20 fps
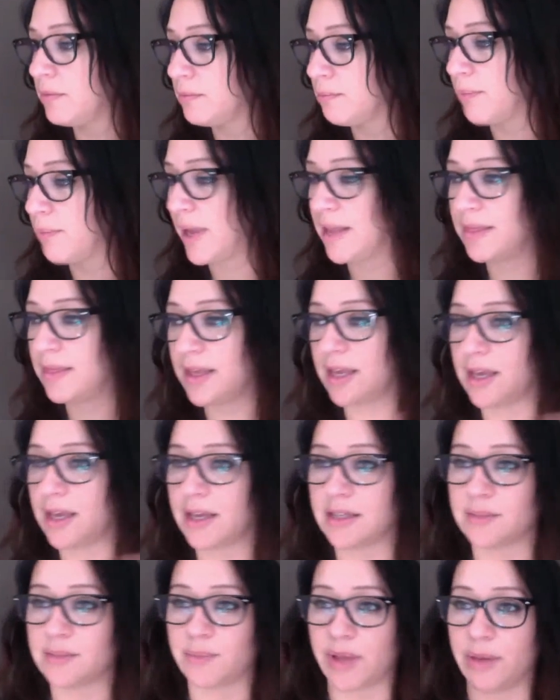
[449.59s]
bathe the
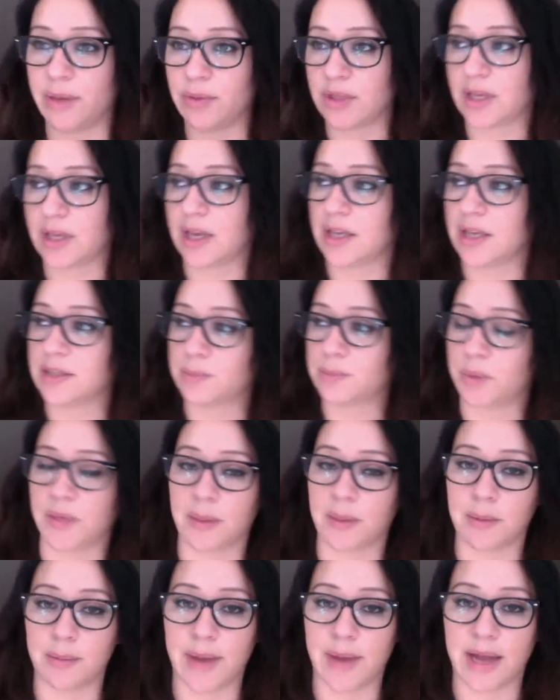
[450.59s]
kids, play with the kids, put them to
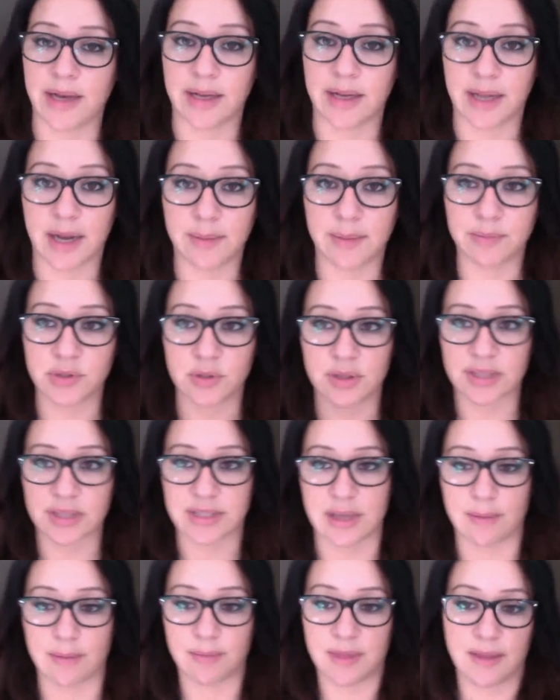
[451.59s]
bed. Get up, do the
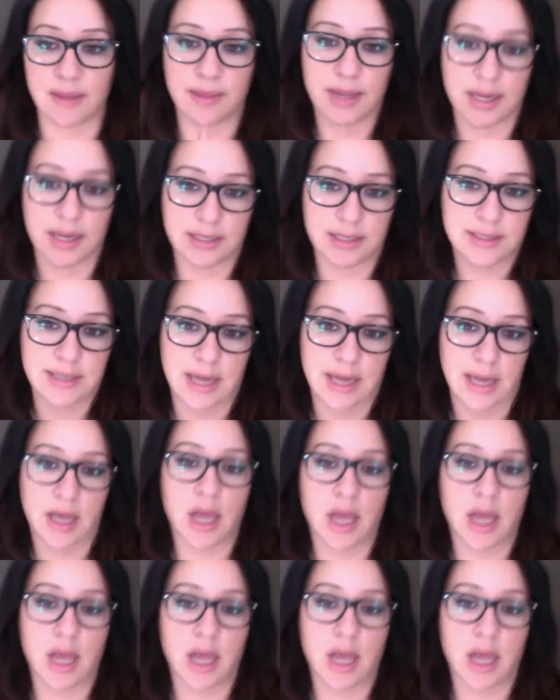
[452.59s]
same thing the next day.